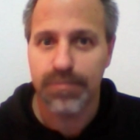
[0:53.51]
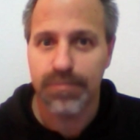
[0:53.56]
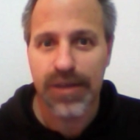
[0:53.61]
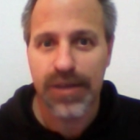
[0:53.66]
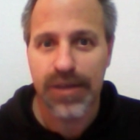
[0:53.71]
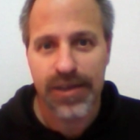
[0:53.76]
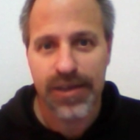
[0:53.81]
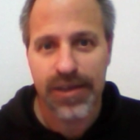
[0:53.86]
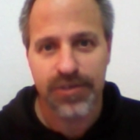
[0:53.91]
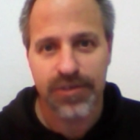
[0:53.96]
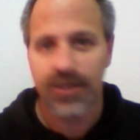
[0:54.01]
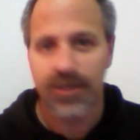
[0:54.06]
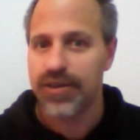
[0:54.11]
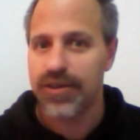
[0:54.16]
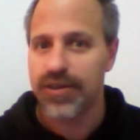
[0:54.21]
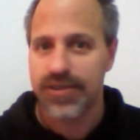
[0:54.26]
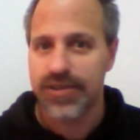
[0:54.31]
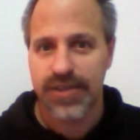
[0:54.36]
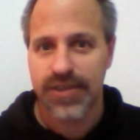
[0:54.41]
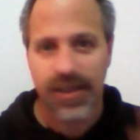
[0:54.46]

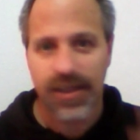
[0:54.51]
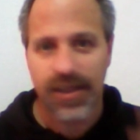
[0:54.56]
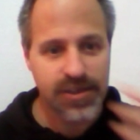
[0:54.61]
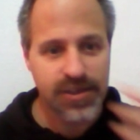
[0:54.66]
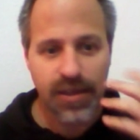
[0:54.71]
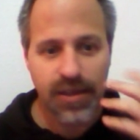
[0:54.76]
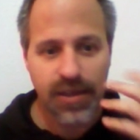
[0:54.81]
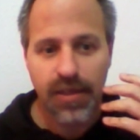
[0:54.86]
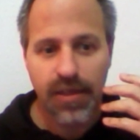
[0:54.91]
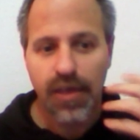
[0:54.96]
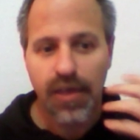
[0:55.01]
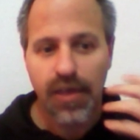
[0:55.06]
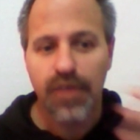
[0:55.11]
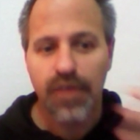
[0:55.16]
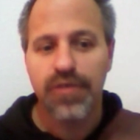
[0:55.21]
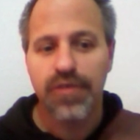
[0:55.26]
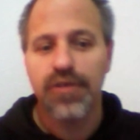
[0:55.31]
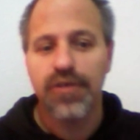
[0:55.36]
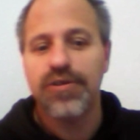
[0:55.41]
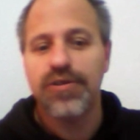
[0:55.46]
That's
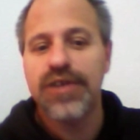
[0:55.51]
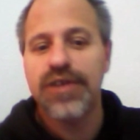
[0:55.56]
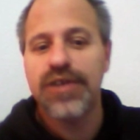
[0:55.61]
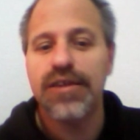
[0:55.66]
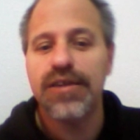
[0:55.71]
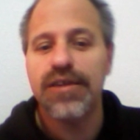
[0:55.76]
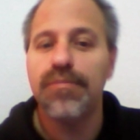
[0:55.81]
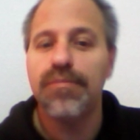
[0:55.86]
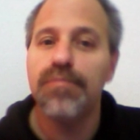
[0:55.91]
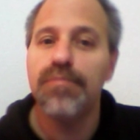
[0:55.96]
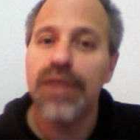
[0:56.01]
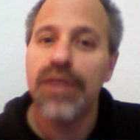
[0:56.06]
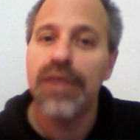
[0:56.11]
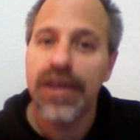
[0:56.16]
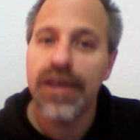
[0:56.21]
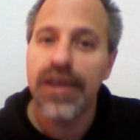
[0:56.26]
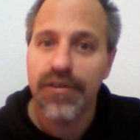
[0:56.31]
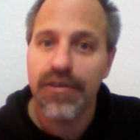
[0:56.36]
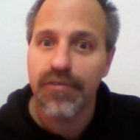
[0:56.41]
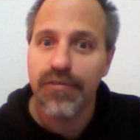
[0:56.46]
13 billion
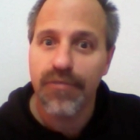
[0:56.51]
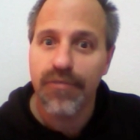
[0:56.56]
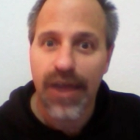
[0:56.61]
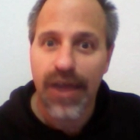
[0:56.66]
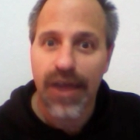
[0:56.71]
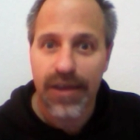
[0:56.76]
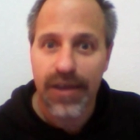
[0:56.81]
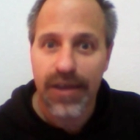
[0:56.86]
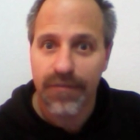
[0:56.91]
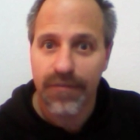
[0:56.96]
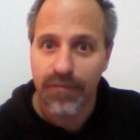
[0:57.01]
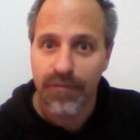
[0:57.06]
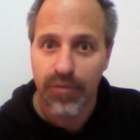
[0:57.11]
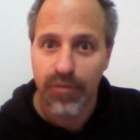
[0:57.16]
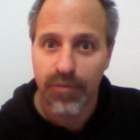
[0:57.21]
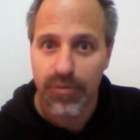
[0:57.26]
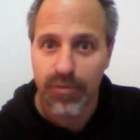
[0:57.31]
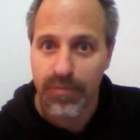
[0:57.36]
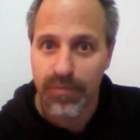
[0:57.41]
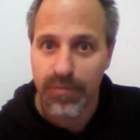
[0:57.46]
rand for
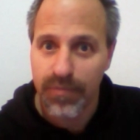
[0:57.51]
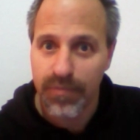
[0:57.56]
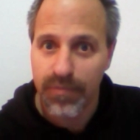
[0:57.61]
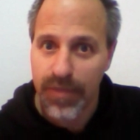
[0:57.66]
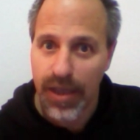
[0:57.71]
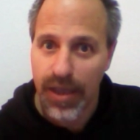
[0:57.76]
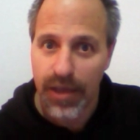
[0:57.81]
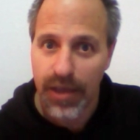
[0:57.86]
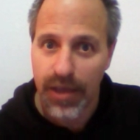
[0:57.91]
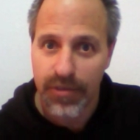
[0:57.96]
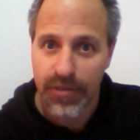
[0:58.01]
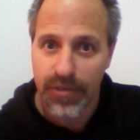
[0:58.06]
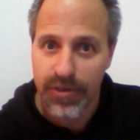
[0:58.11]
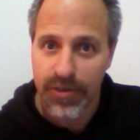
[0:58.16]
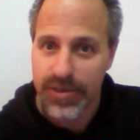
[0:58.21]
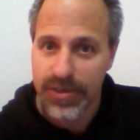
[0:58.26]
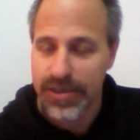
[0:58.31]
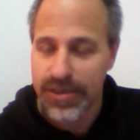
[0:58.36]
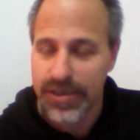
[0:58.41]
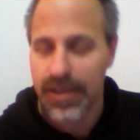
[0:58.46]
those in South
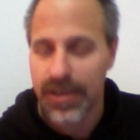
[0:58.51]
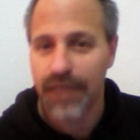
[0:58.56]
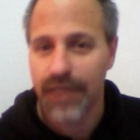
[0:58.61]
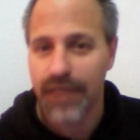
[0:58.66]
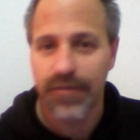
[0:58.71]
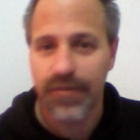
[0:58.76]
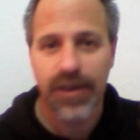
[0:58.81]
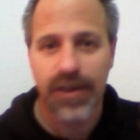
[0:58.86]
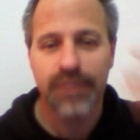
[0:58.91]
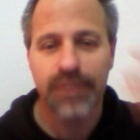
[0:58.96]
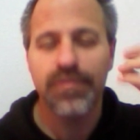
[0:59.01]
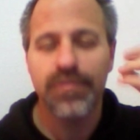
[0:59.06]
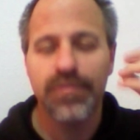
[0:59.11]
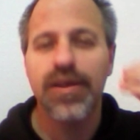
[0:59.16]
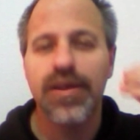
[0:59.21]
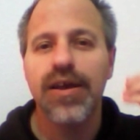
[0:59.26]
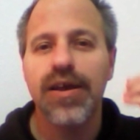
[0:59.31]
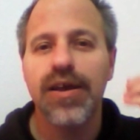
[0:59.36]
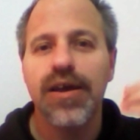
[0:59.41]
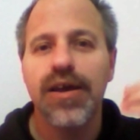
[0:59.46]
Africa.
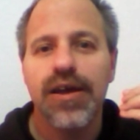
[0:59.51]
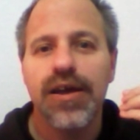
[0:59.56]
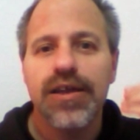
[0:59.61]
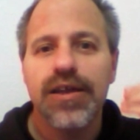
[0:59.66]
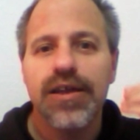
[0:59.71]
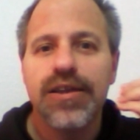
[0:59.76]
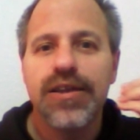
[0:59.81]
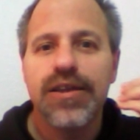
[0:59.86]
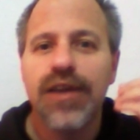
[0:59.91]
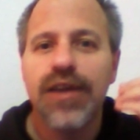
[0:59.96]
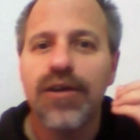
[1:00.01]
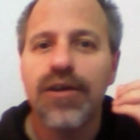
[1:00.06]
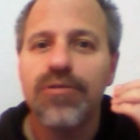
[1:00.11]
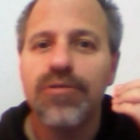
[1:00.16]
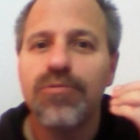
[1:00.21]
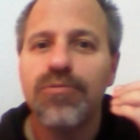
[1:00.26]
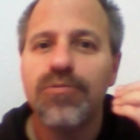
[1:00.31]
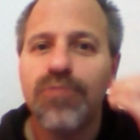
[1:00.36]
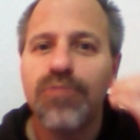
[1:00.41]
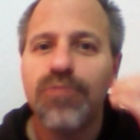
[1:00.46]
Now, what is